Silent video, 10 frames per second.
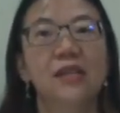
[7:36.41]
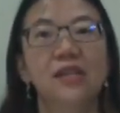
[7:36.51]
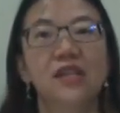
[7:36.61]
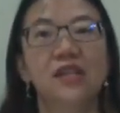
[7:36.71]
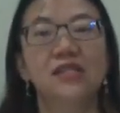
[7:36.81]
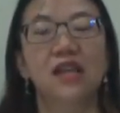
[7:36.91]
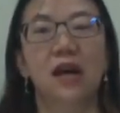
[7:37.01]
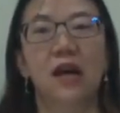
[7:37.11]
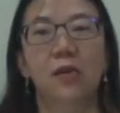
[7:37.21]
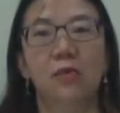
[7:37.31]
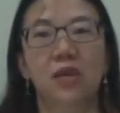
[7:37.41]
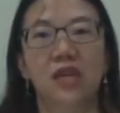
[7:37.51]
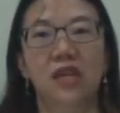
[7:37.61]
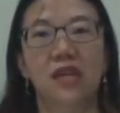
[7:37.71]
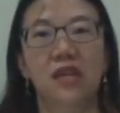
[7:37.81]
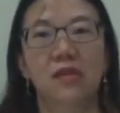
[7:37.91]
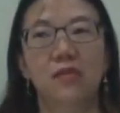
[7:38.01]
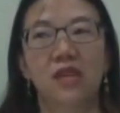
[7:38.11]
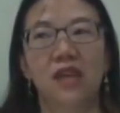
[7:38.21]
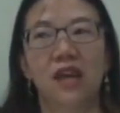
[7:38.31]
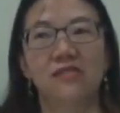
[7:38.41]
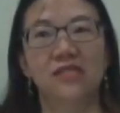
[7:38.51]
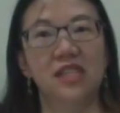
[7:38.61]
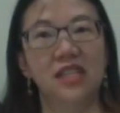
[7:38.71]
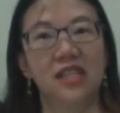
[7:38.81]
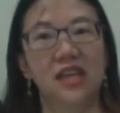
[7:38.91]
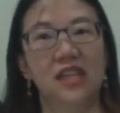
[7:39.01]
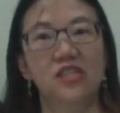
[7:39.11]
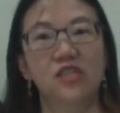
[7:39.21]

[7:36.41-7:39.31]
because we have seen that